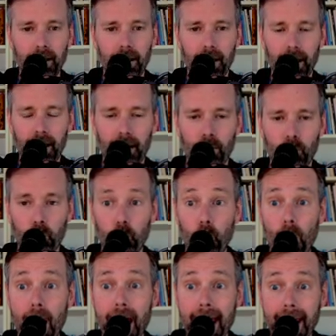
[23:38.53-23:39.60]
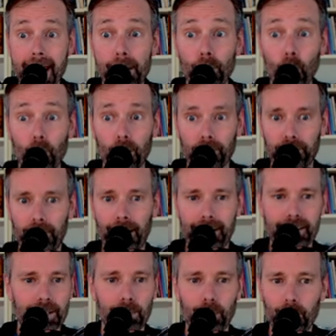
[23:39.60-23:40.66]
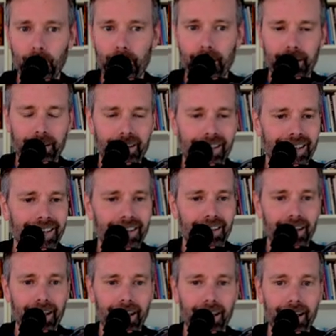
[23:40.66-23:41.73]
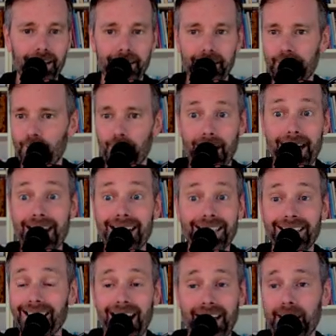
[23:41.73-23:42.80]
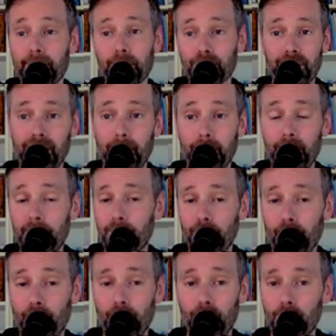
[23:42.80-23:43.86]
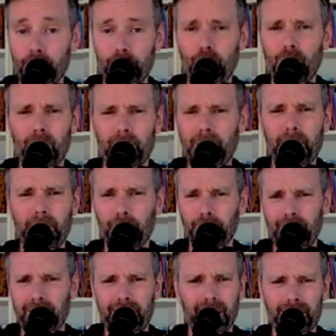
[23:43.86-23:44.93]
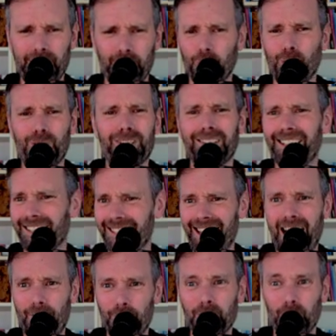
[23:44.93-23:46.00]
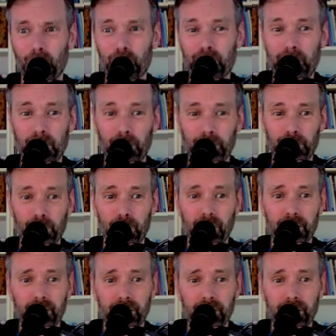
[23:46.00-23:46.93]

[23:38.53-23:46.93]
Way more flexible than 80-90% of people, though. No people, it doesn't look like that when most people do it.